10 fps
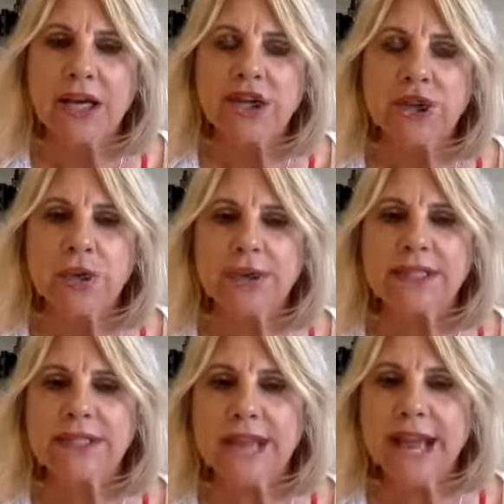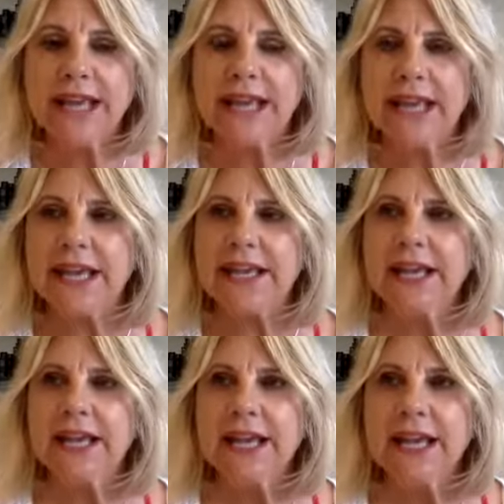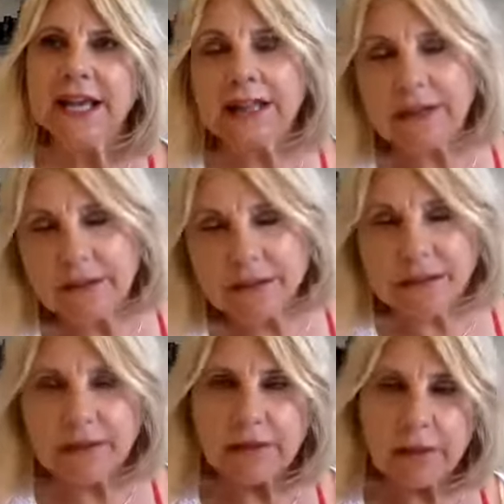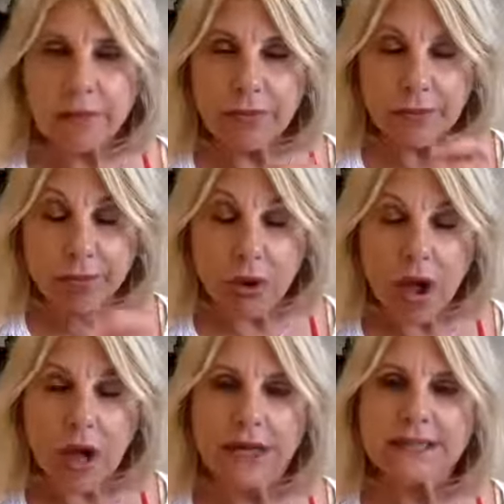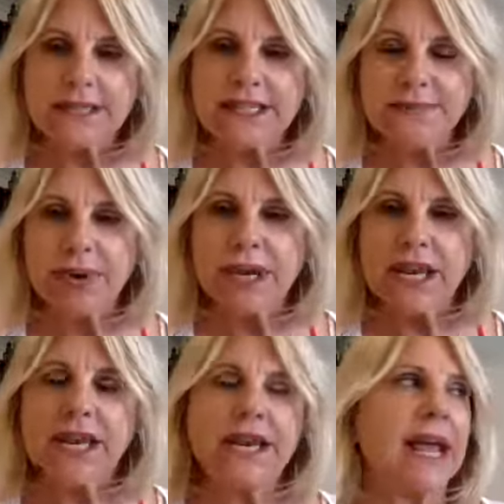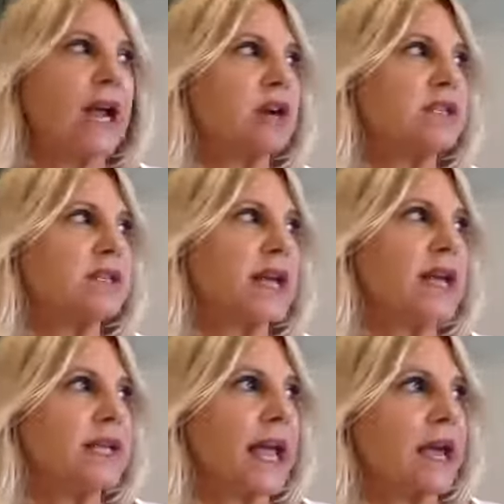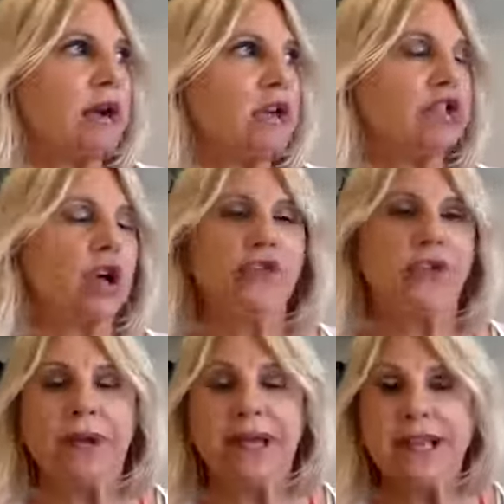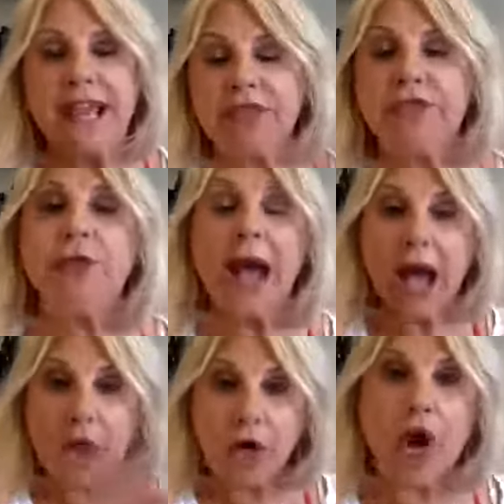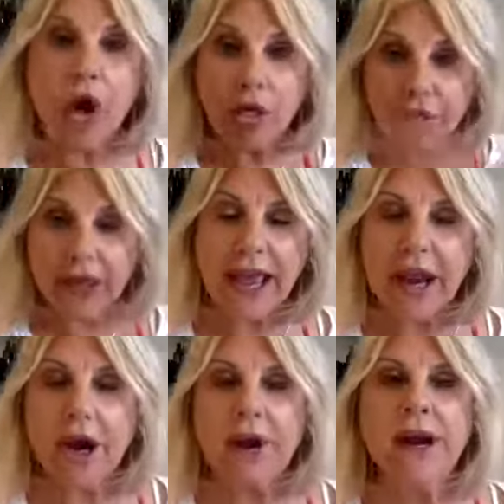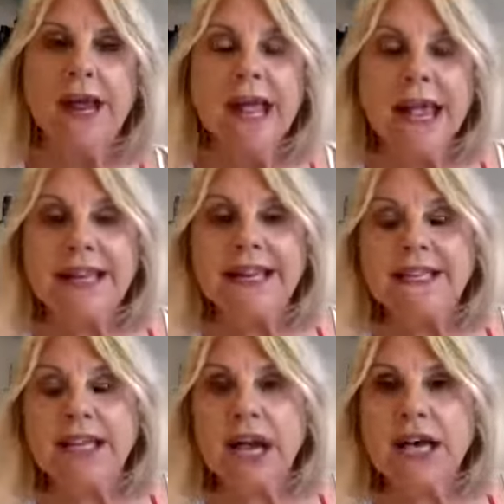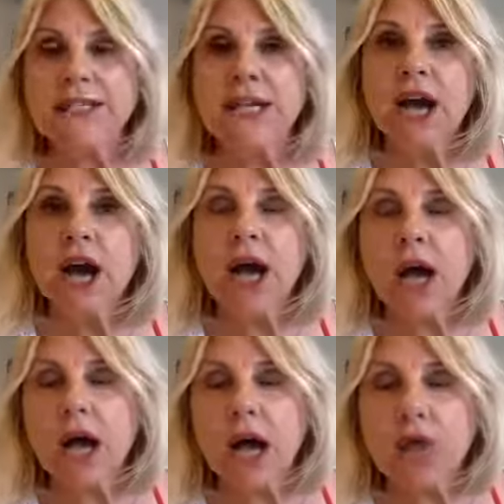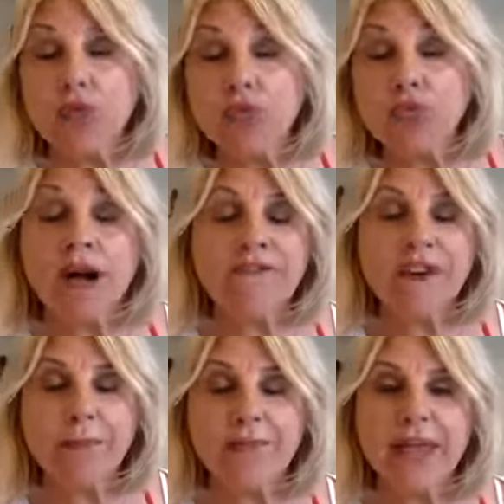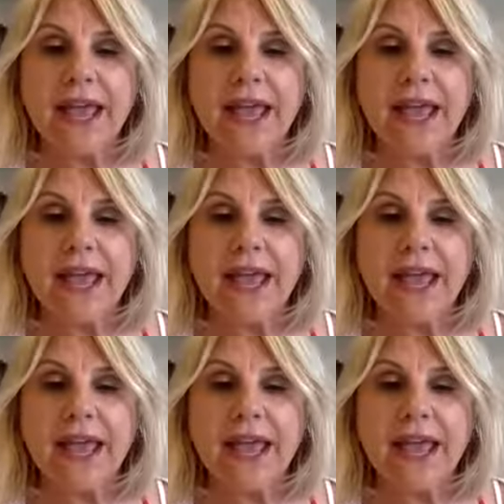So it's taking the product and it's putting in an aerosol so it can get throughout all the hair, and it does rough up the